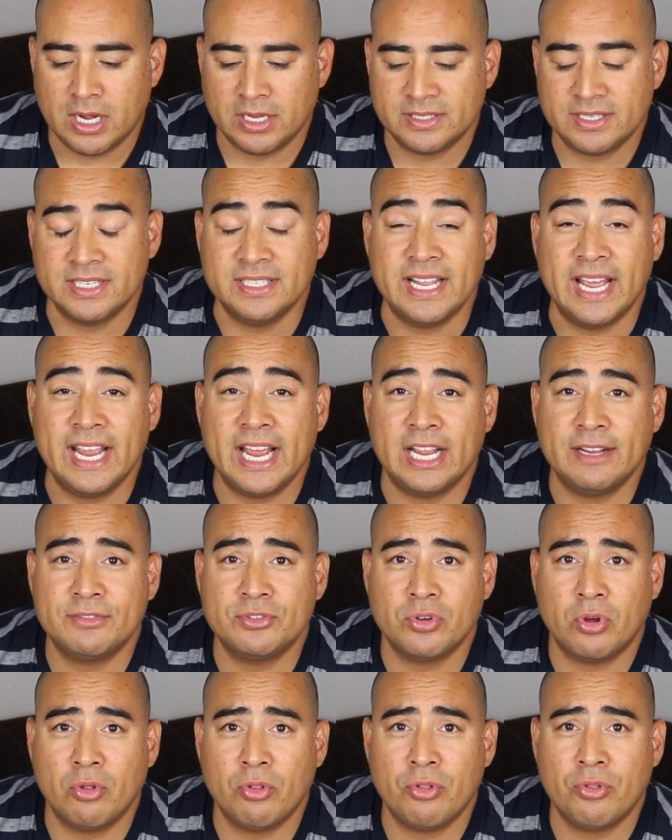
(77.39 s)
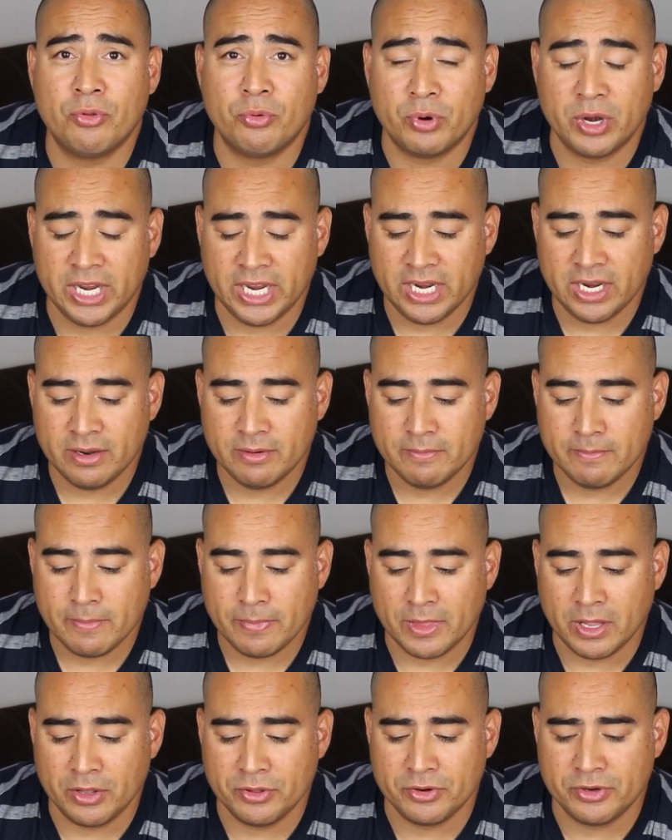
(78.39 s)
Today I sold 3.
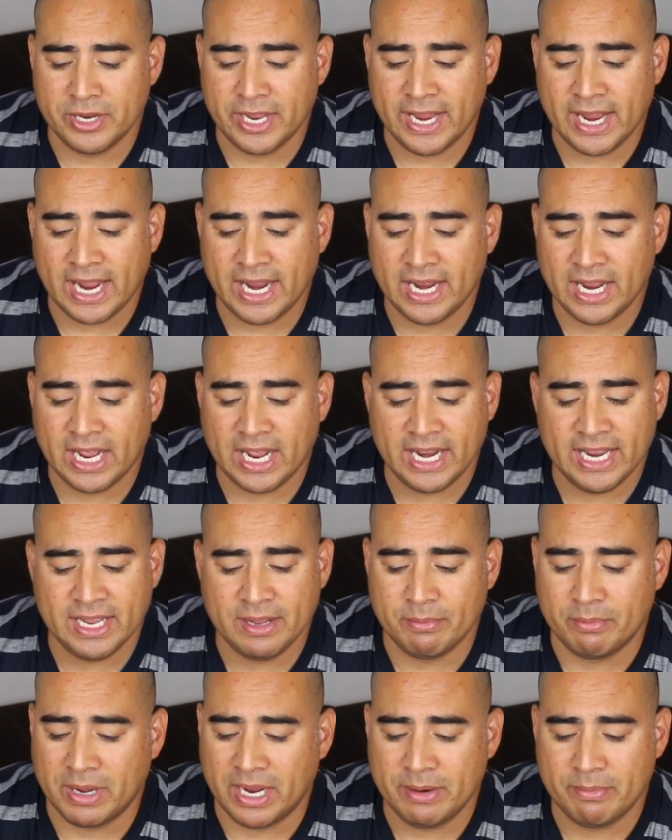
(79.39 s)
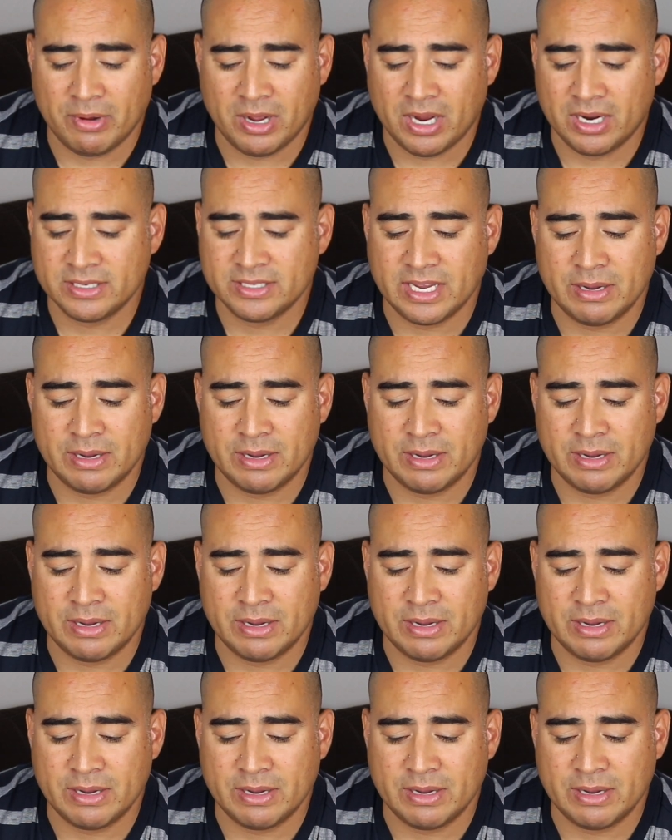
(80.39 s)
The other day I hit buy box.